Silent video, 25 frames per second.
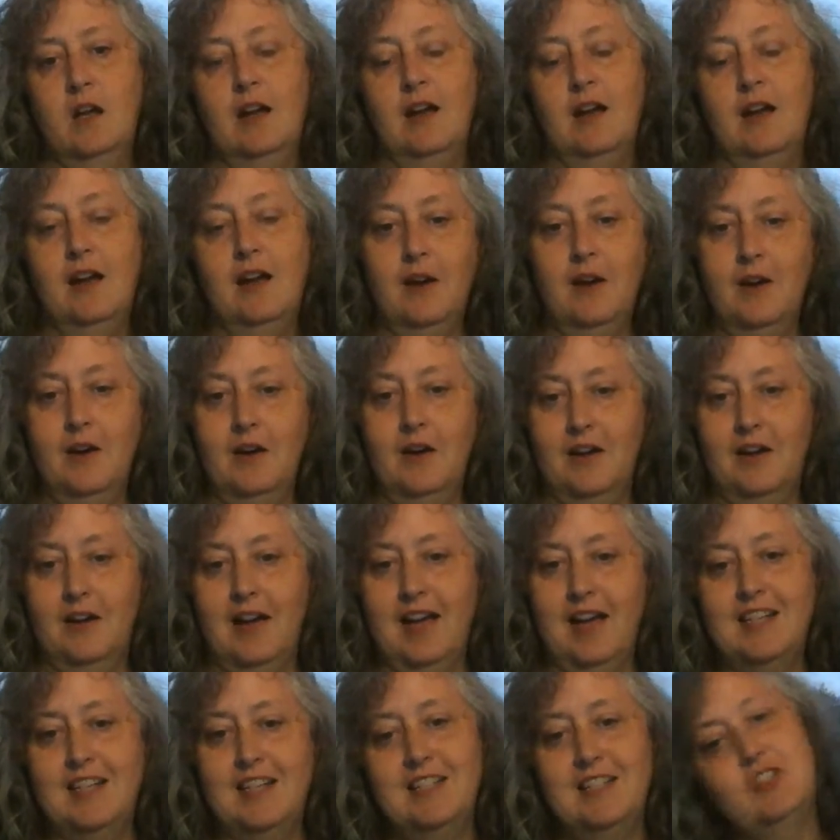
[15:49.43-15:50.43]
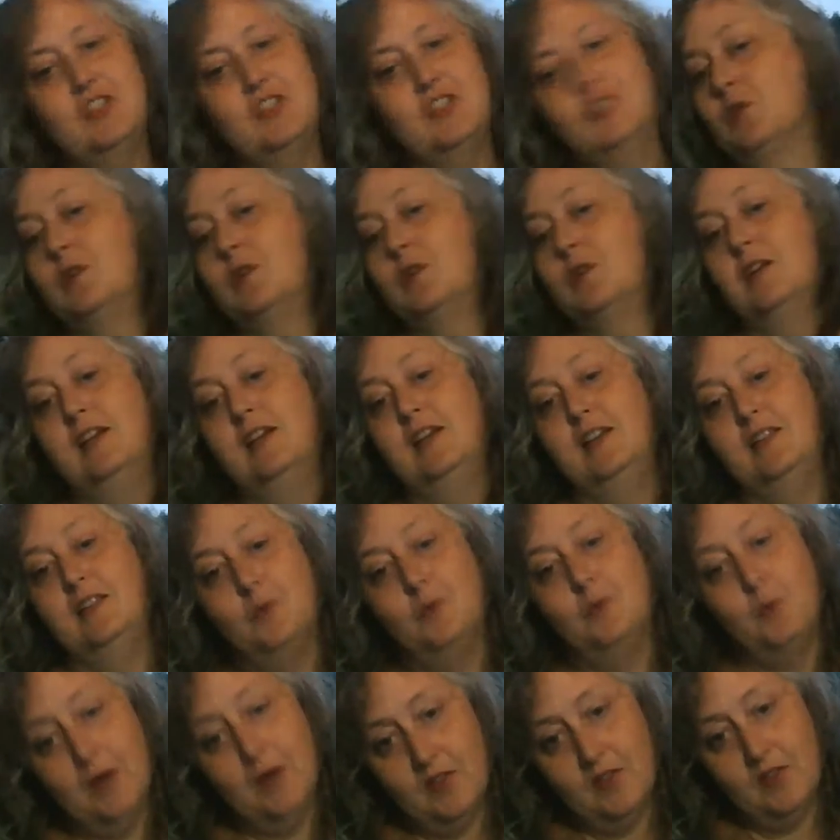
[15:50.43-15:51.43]
and enjoy the
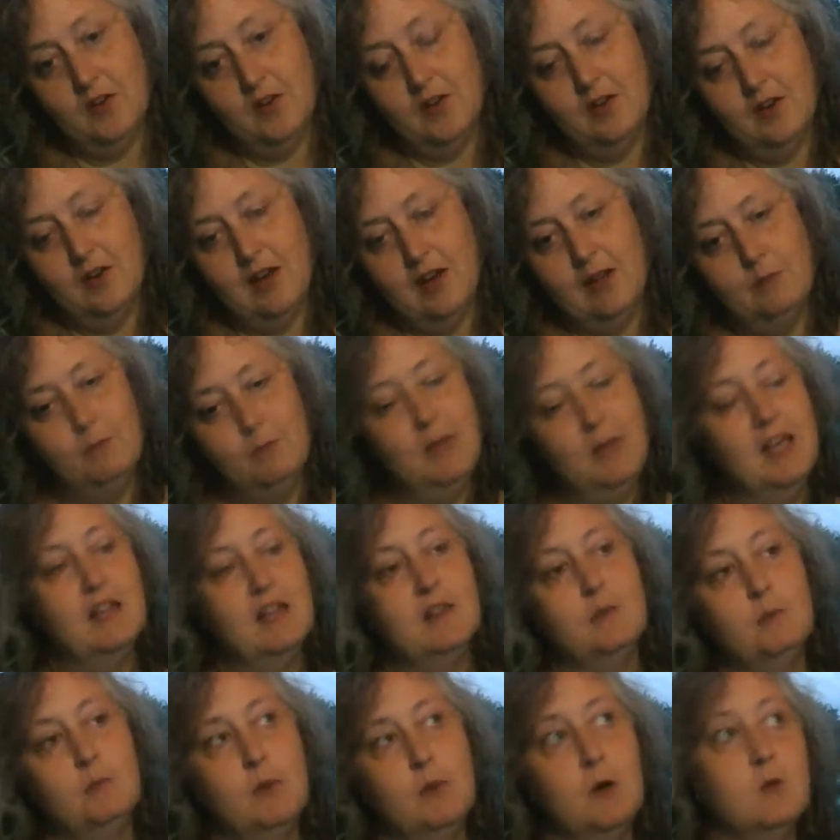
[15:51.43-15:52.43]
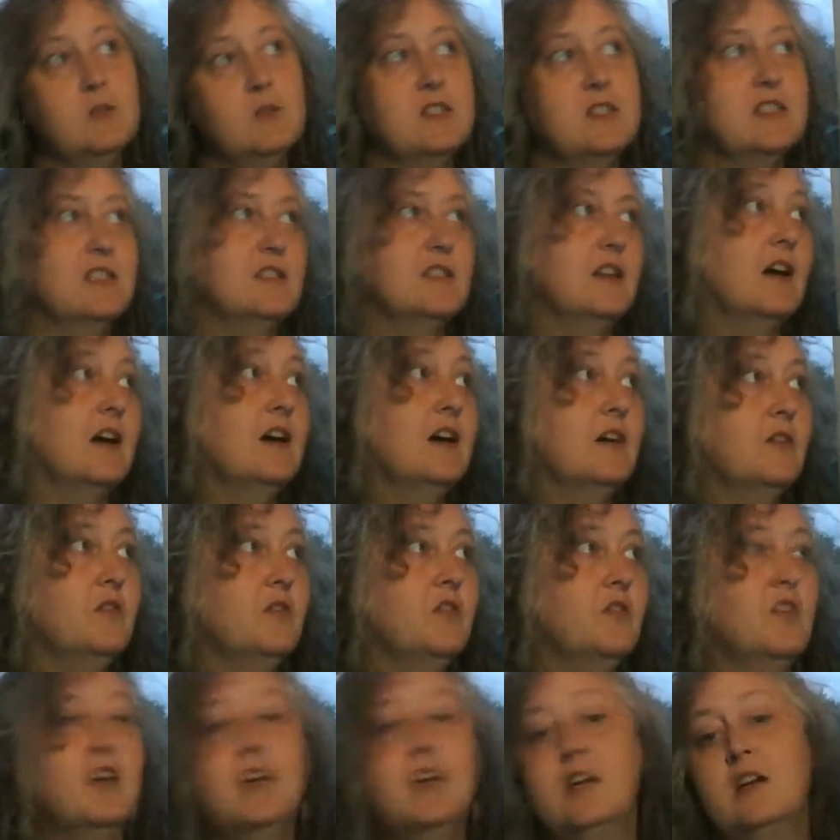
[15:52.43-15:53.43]
weather and make the most of
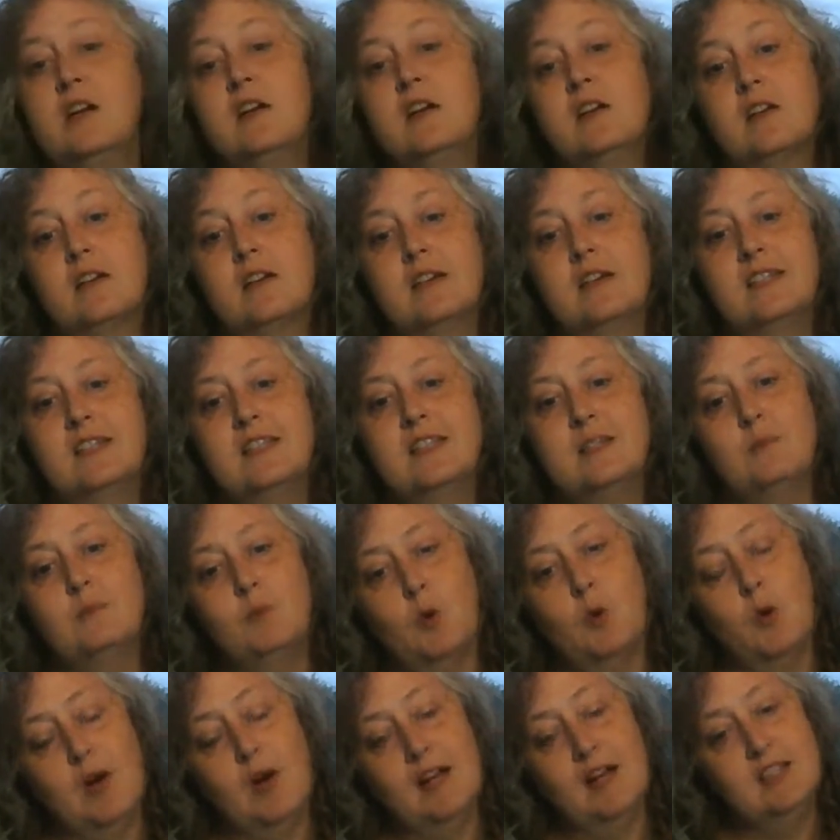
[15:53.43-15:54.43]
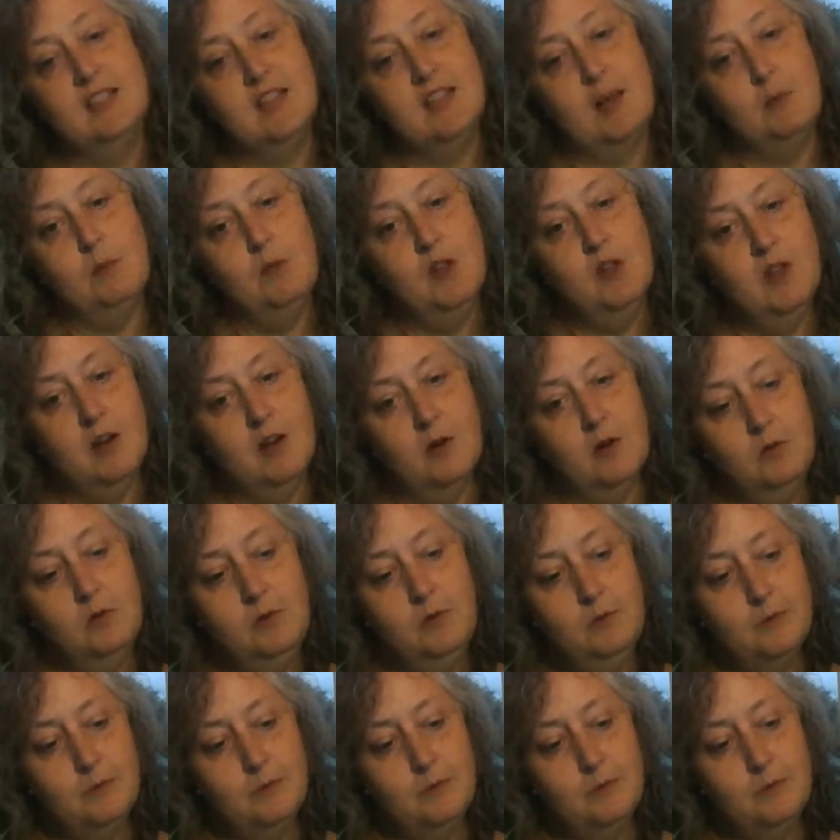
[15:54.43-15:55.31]
some quiet time alone.